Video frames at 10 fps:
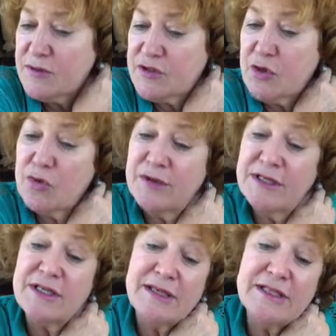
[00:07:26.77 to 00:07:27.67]
So
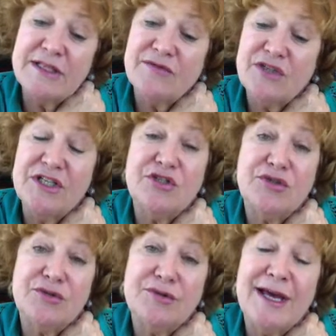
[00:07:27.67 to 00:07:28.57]
this is for
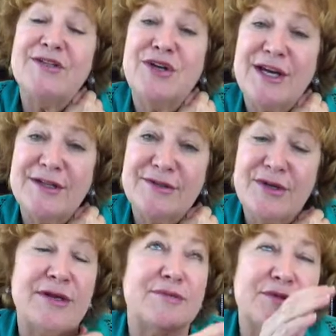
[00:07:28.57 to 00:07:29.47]
teacher
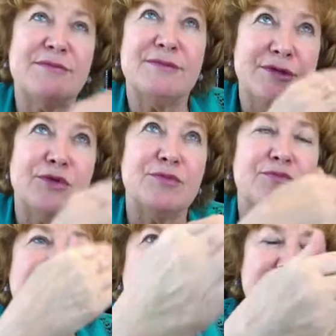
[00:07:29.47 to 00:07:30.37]
educators,
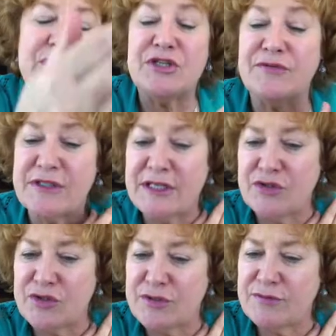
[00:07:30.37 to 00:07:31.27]
pre-service
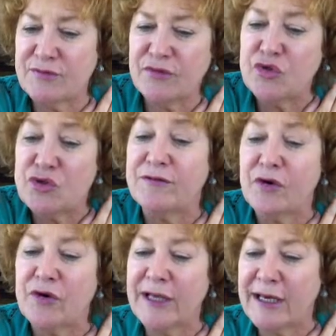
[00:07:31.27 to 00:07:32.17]
teachers, future
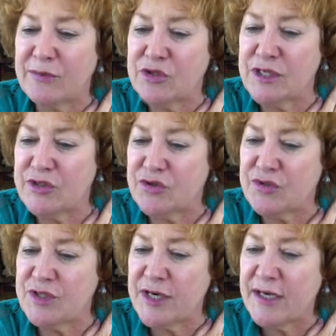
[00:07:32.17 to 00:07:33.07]
foreign language
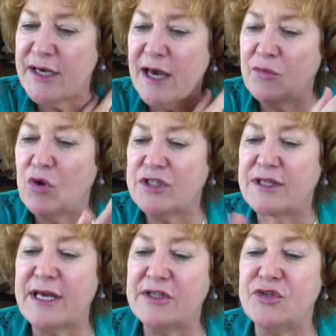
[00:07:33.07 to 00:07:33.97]
teachers, and what do
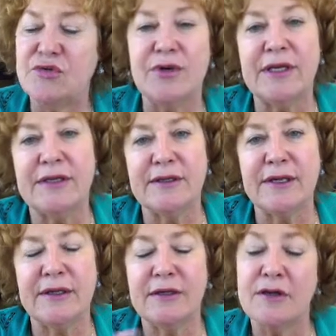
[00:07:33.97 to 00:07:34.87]
they do in
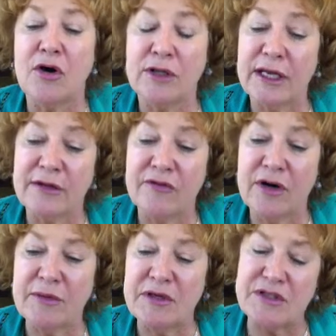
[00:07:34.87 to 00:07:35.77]
an online
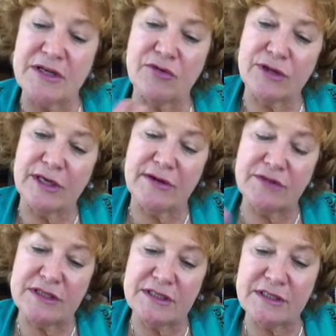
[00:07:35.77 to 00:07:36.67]
environment? Because I thought that gave
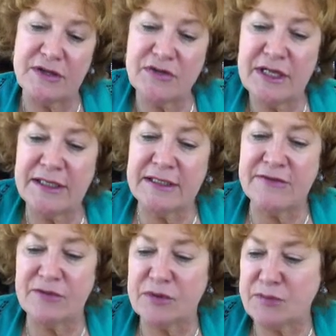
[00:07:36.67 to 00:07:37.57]
us a slightly
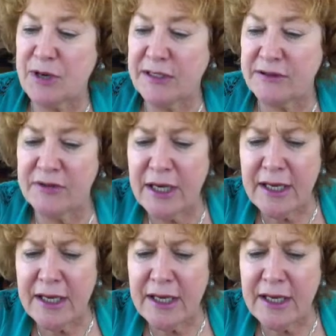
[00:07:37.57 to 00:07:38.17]
different perspective.